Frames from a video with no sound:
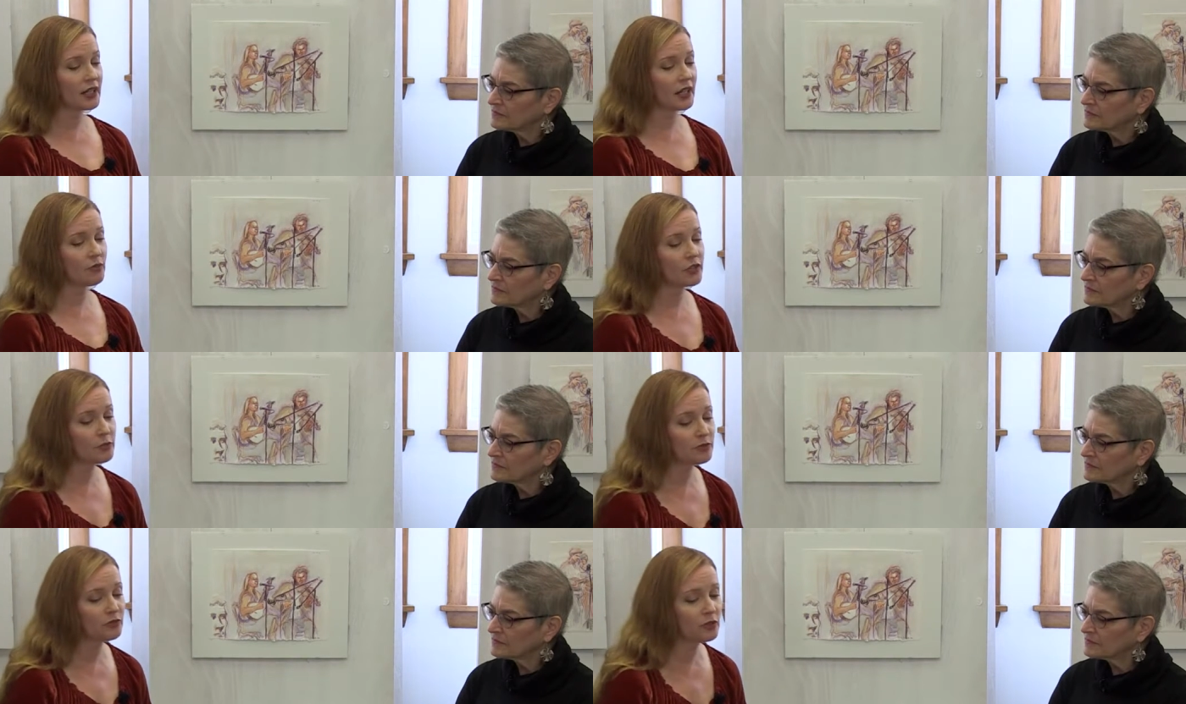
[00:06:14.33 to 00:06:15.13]
Speaker 1: I went to
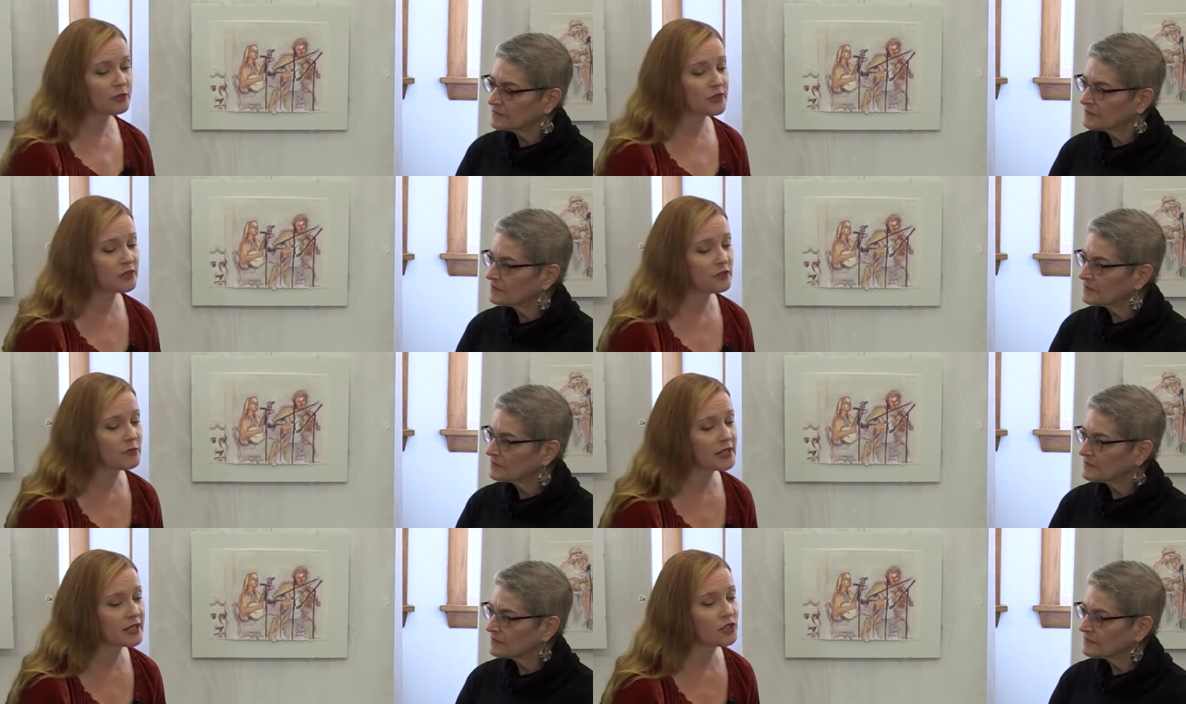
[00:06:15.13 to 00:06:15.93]
performances with
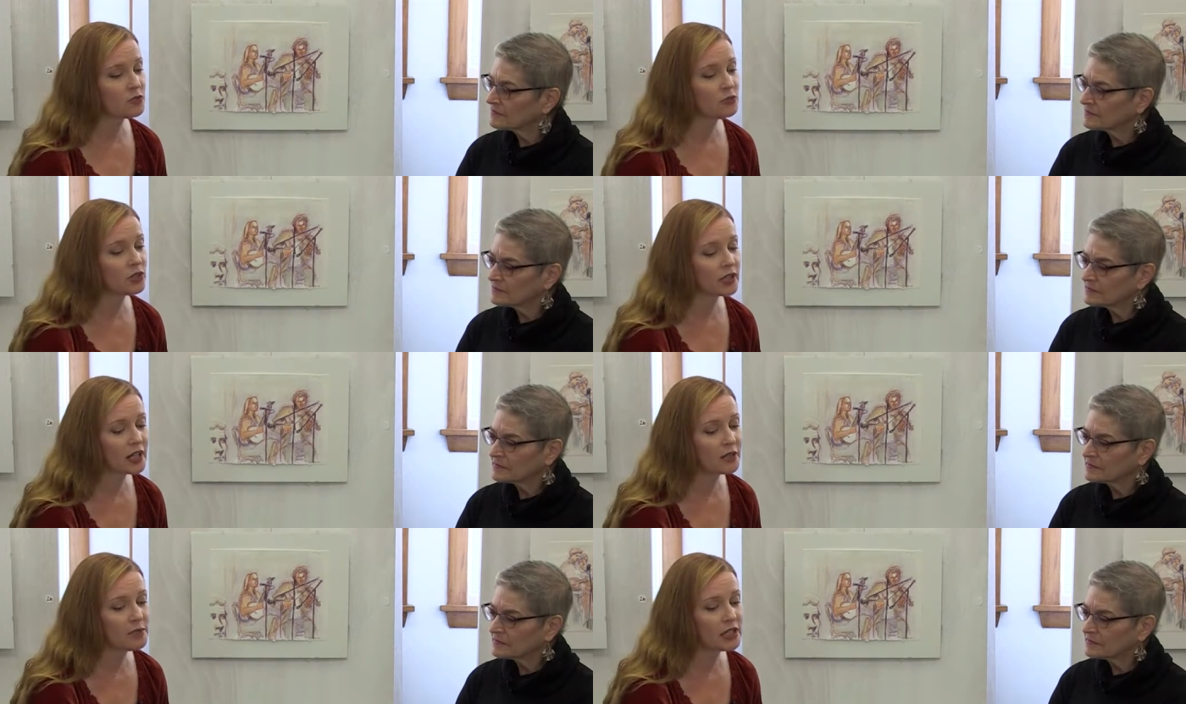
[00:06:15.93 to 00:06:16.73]
my sketchbook and
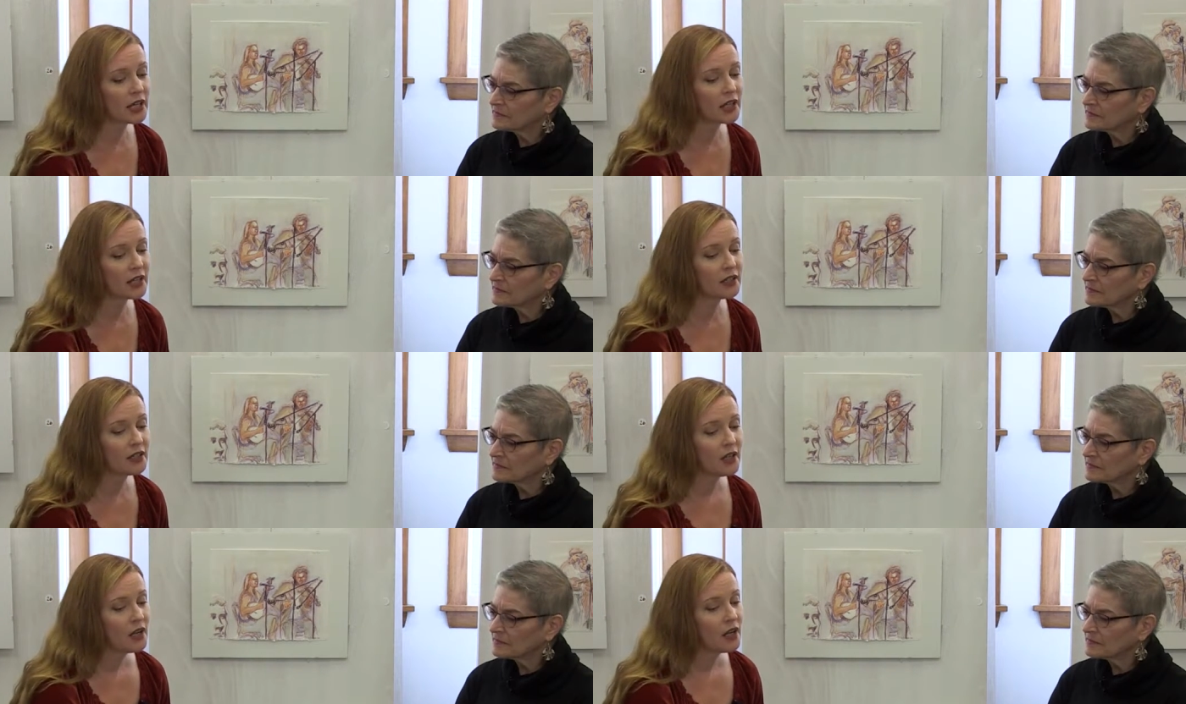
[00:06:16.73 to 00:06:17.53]
I began
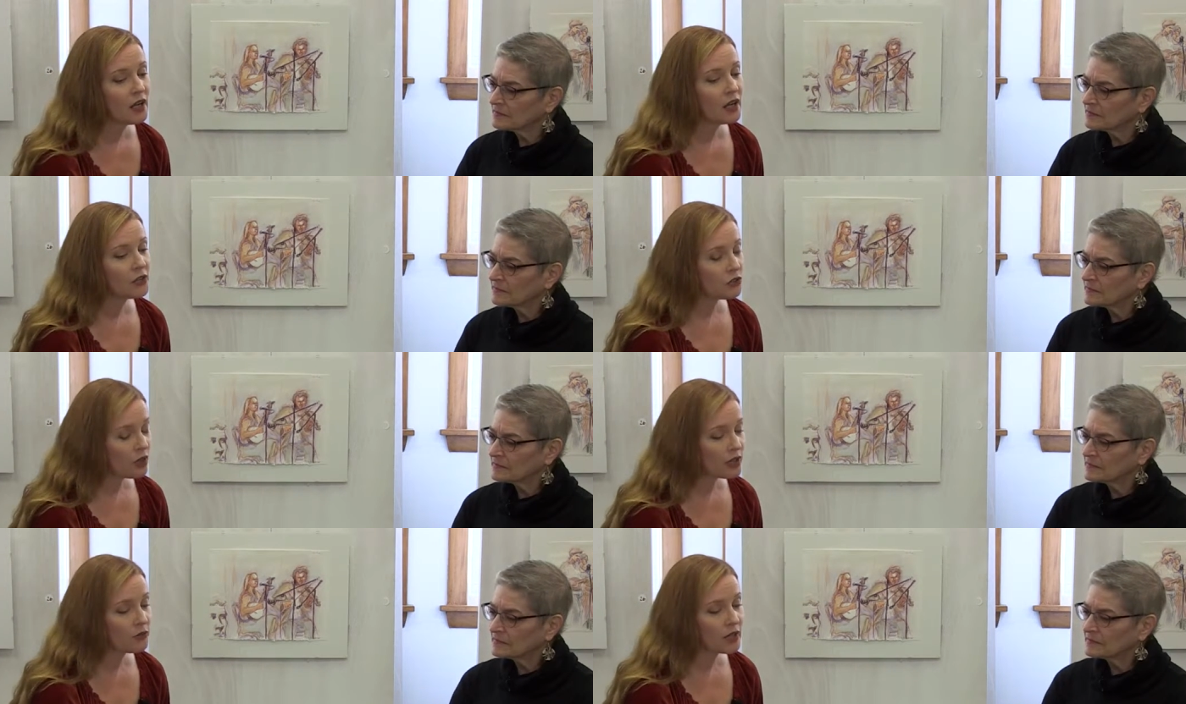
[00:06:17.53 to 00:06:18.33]

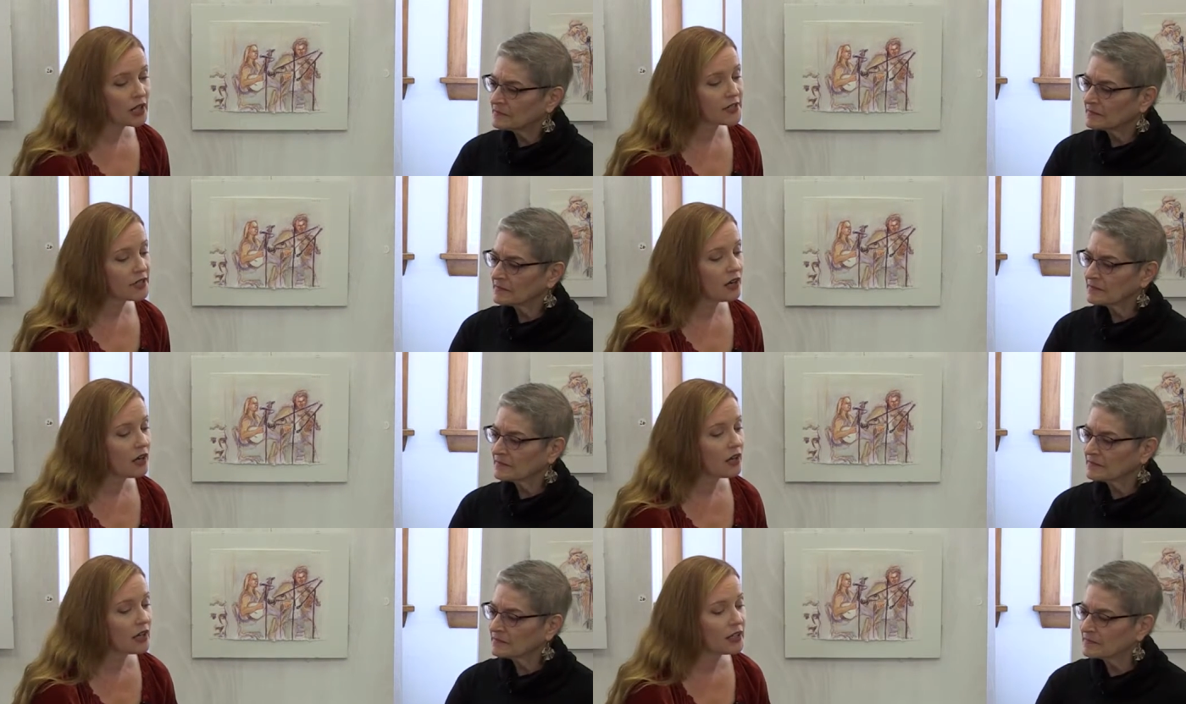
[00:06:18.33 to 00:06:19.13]
drawing what I
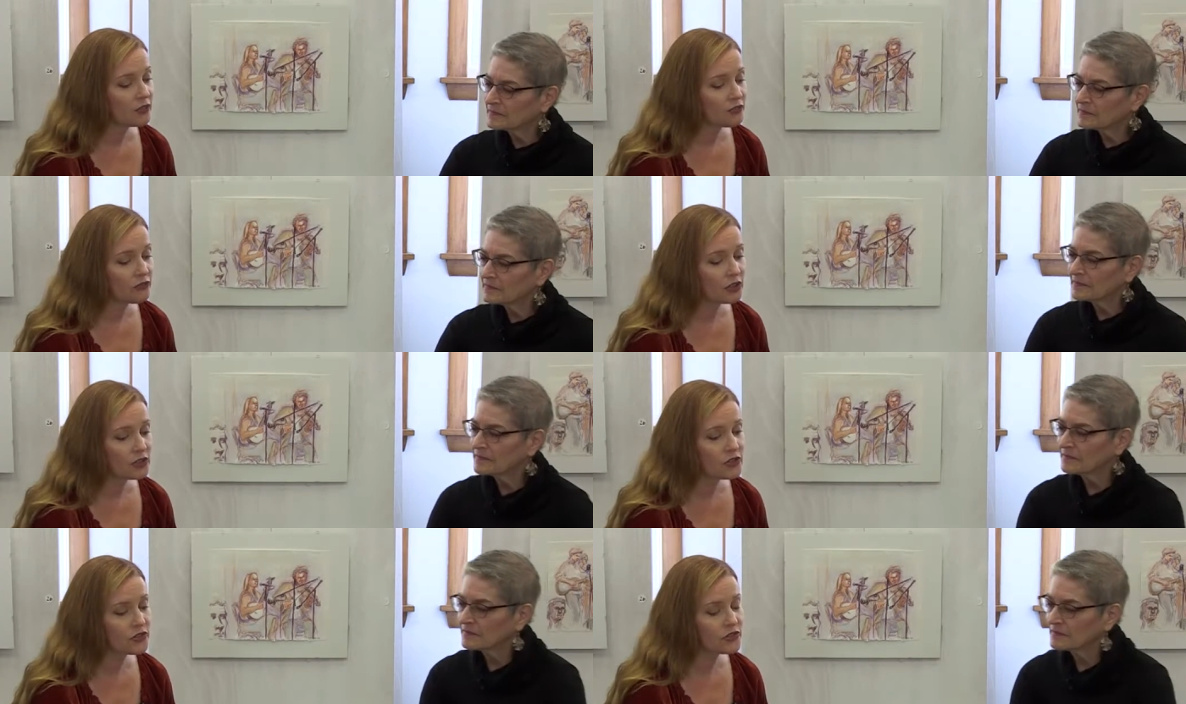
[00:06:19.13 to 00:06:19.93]
saw. And at
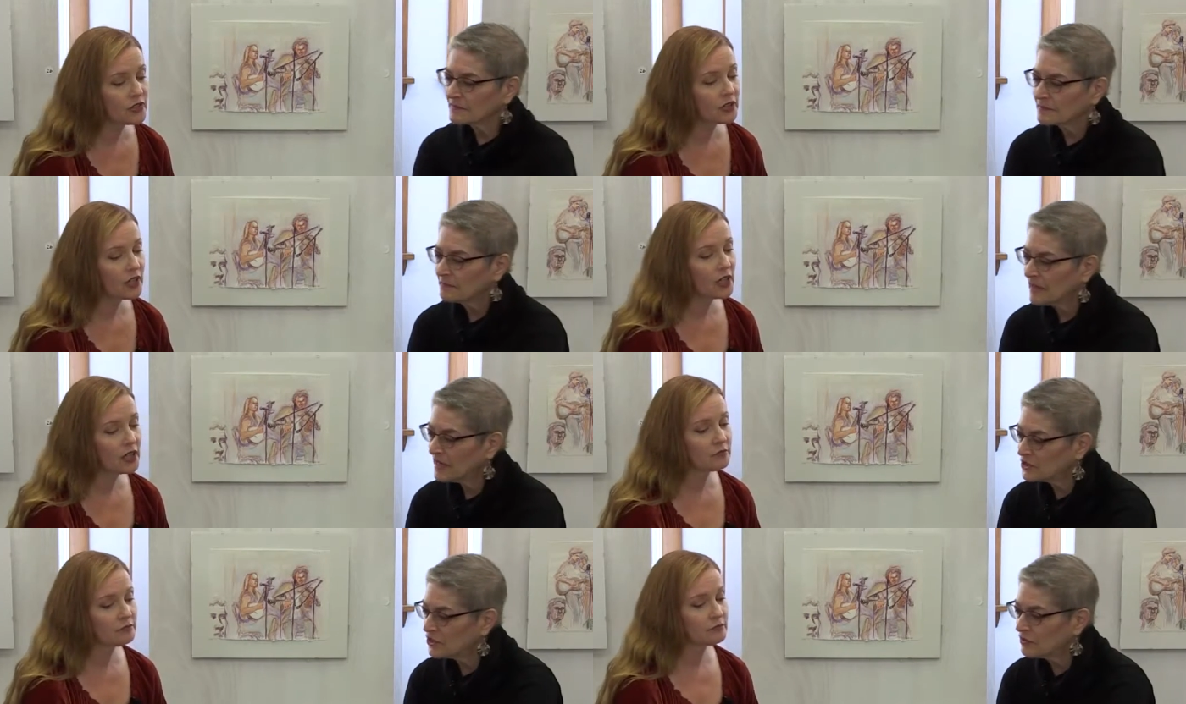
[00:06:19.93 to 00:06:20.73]
first,
Speaker 2: may um, I
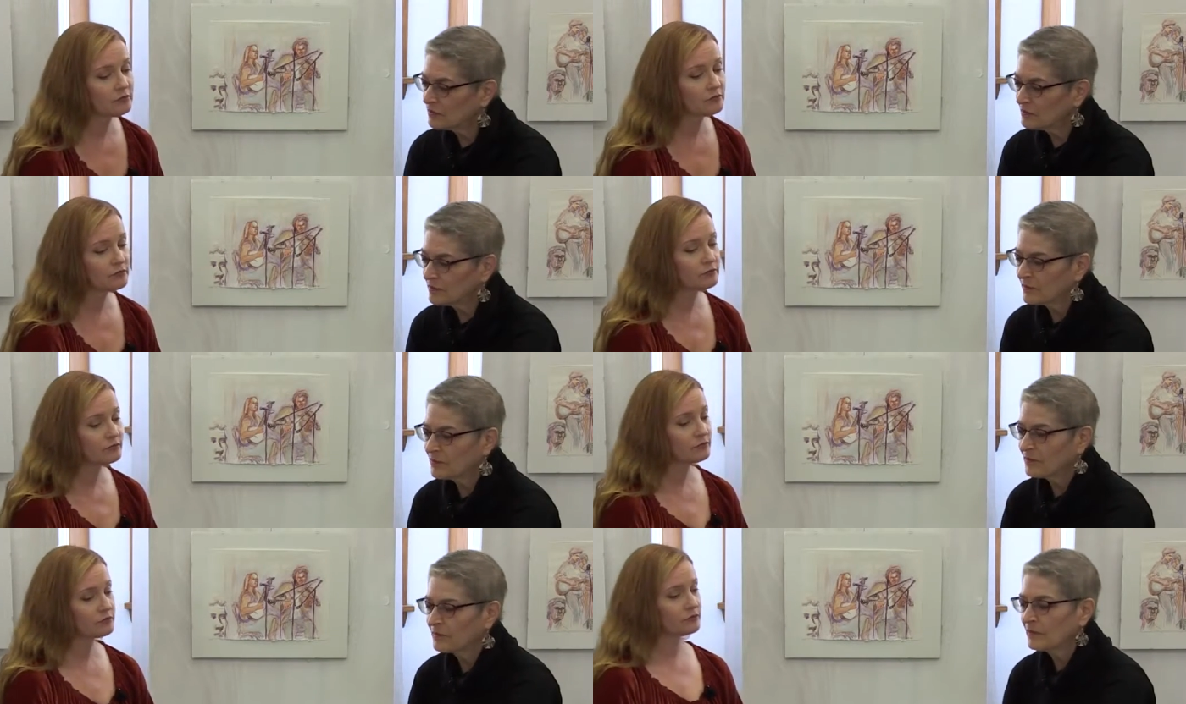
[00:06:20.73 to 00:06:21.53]
show?
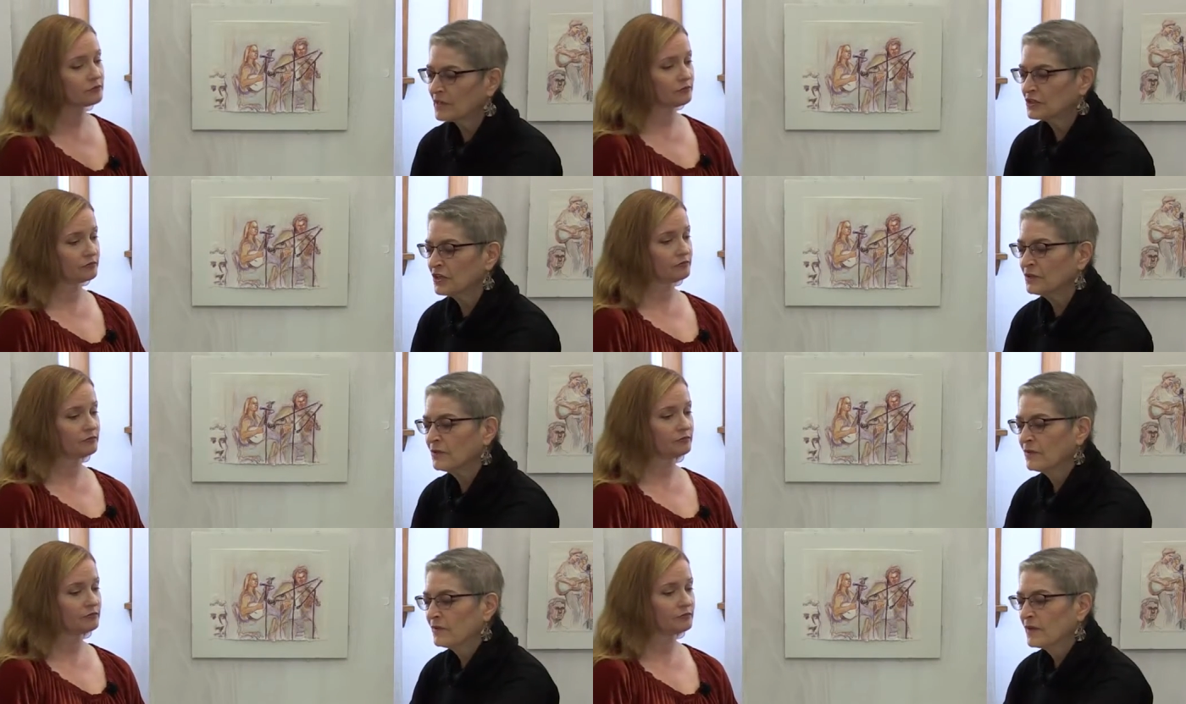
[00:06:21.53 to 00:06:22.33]
May I show? Mm -hmm.